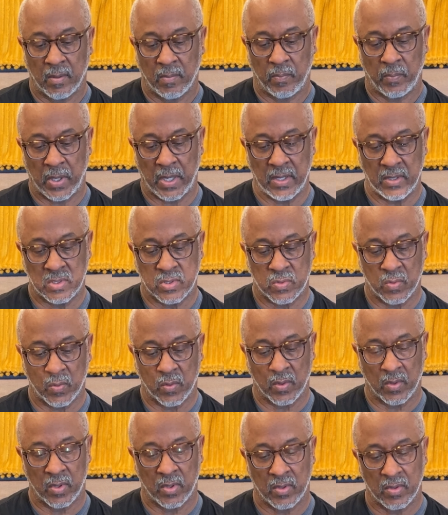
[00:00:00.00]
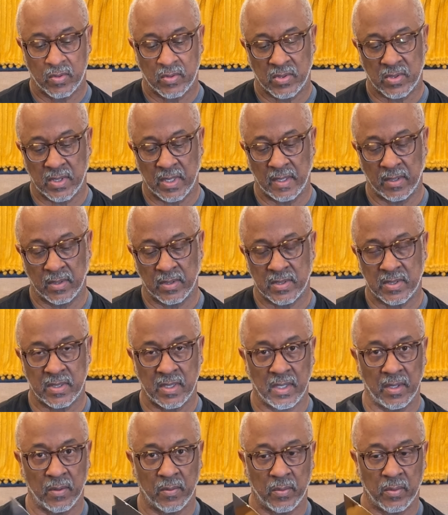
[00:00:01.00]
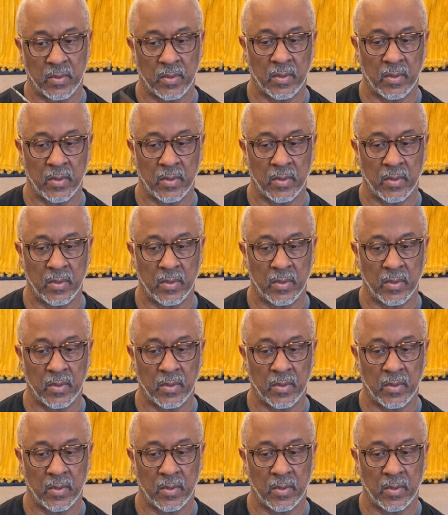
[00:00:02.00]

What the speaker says: paint store, stainless steel.